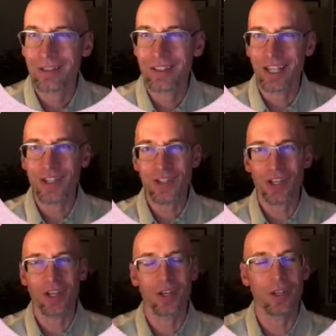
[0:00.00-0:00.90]
things,
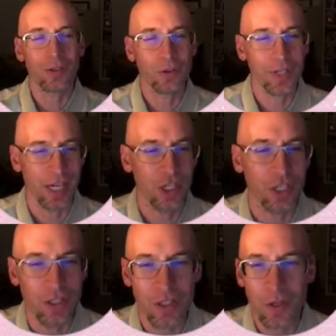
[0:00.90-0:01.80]
creations.